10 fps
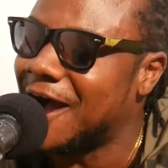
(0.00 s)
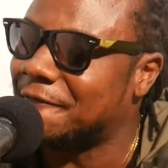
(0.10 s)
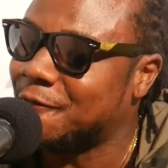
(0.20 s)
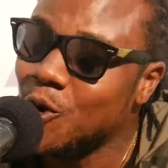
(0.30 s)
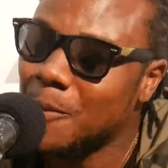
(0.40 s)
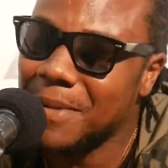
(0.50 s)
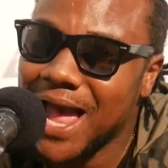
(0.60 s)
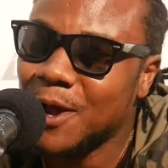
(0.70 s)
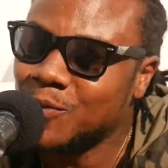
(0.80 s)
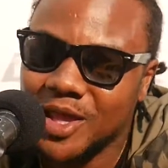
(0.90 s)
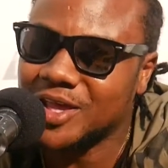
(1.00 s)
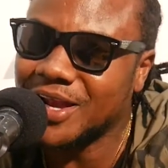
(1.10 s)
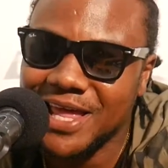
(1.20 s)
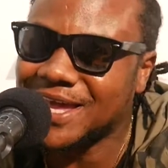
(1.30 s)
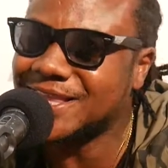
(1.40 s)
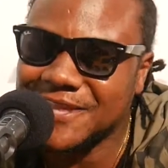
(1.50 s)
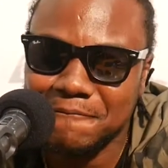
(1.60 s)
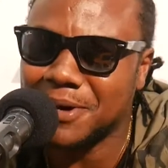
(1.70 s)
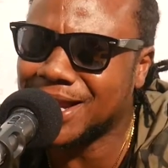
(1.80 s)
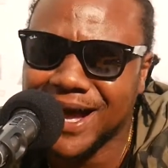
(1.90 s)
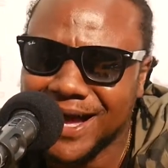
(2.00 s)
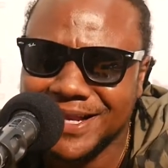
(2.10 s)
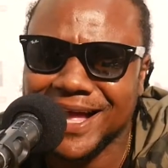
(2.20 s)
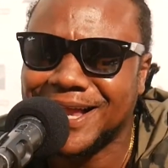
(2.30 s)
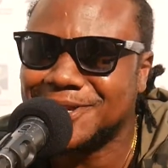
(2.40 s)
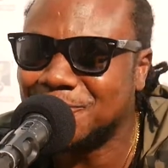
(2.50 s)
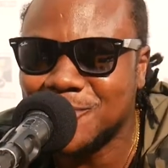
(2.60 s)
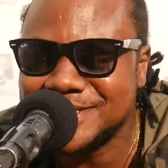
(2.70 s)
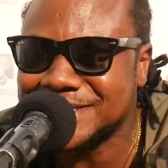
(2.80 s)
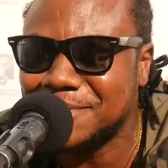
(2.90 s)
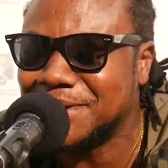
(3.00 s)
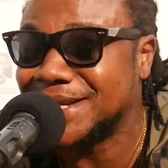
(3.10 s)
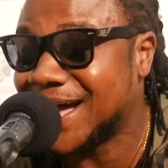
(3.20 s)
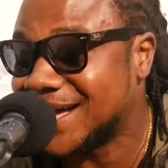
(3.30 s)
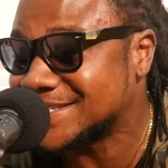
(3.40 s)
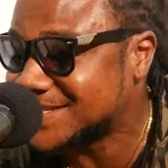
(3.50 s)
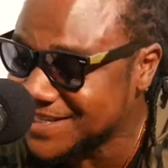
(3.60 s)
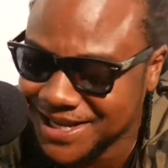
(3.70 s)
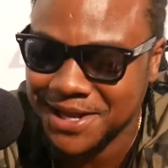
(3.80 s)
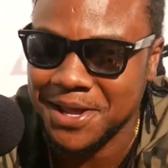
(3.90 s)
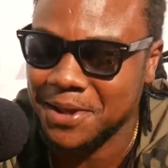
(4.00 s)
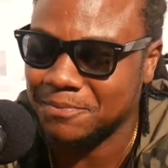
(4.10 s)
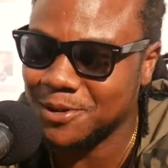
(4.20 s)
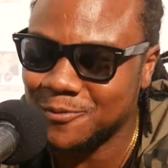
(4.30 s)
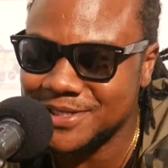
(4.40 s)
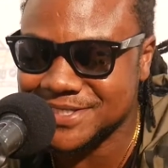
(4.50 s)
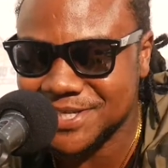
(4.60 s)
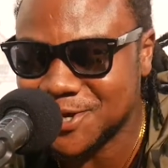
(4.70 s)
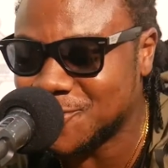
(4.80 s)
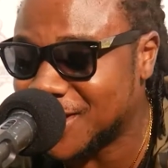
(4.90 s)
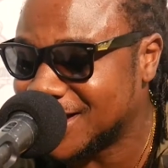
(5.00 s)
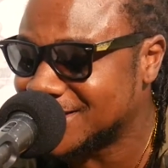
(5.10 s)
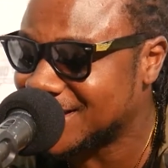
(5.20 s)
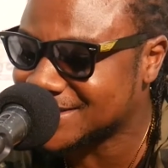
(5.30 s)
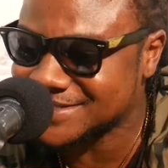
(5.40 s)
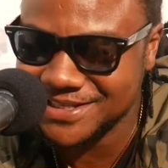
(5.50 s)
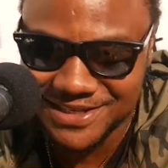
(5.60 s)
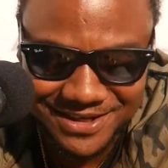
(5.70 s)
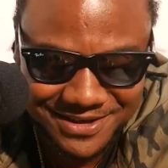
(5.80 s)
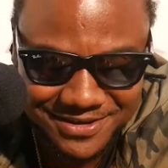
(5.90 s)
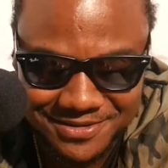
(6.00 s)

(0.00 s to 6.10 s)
I flow my way. You're negative, my gone. God knows I'm nasty. Me we see you one next year.